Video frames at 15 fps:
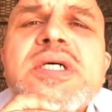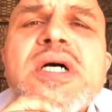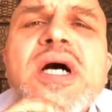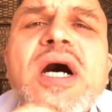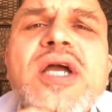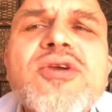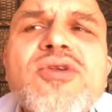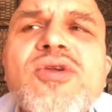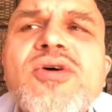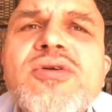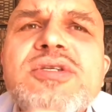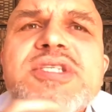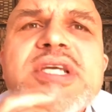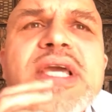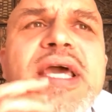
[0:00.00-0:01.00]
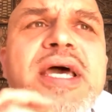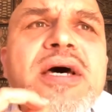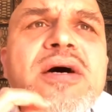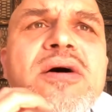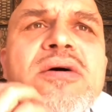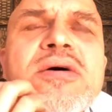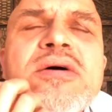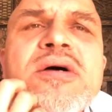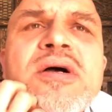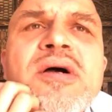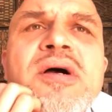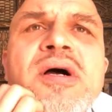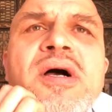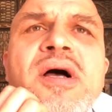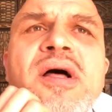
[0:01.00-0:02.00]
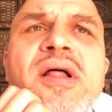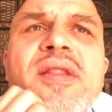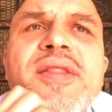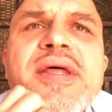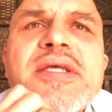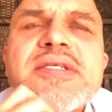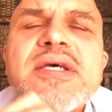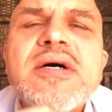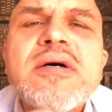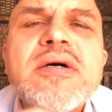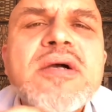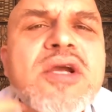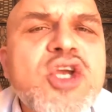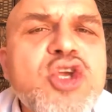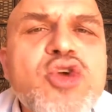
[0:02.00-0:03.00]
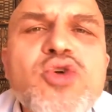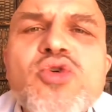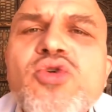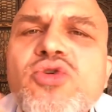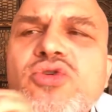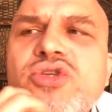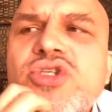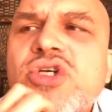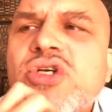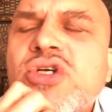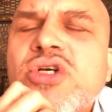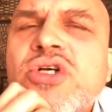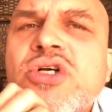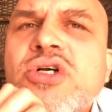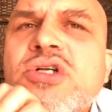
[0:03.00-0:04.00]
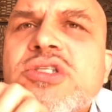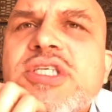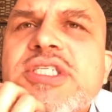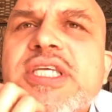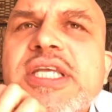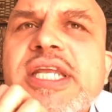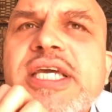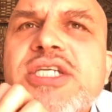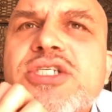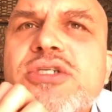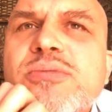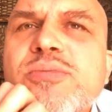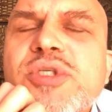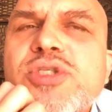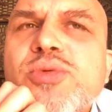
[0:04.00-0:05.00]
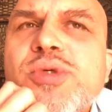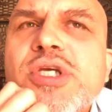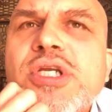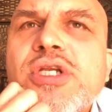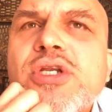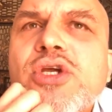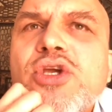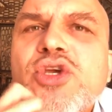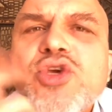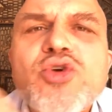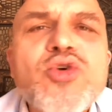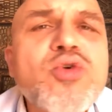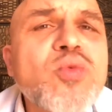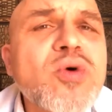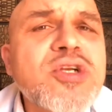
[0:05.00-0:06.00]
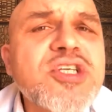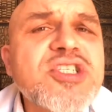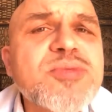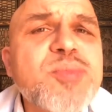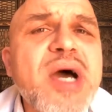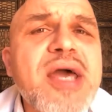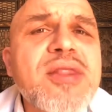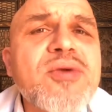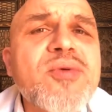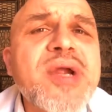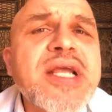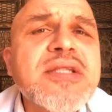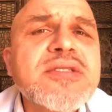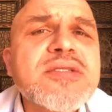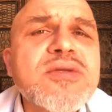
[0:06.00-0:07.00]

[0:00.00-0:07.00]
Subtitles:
Are you noticing how there's a huge disconnection between you wanting to pay the rent, the